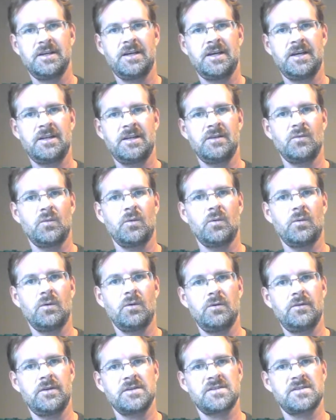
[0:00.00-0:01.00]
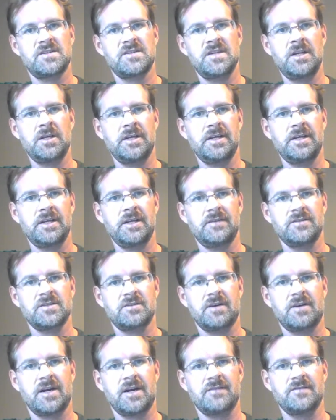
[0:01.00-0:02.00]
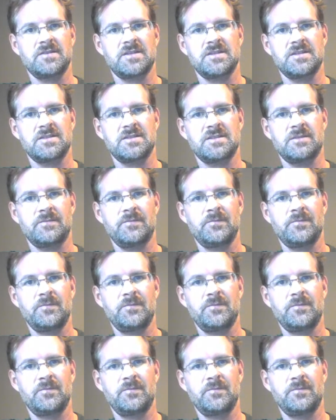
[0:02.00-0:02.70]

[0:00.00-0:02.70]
And the ceiling of its graphing system,